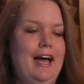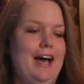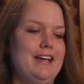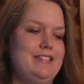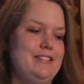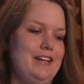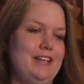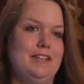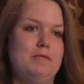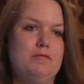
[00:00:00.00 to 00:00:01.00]
I
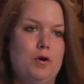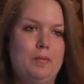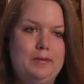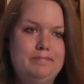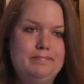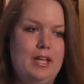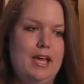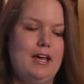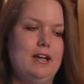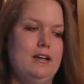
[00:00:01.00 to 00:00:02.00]
study lymphoma
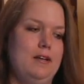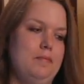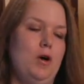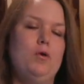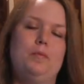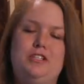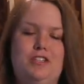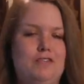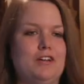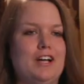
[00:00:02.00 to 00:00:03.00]
and um, a whole bunch
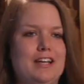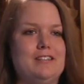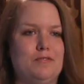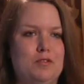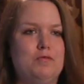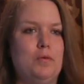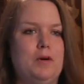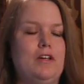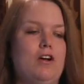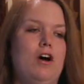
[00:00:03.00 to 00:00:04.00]
of different kinds of
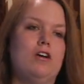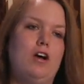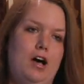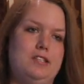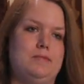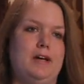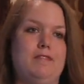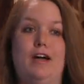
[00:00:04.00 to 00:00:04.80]
lymphoma that are all caused by a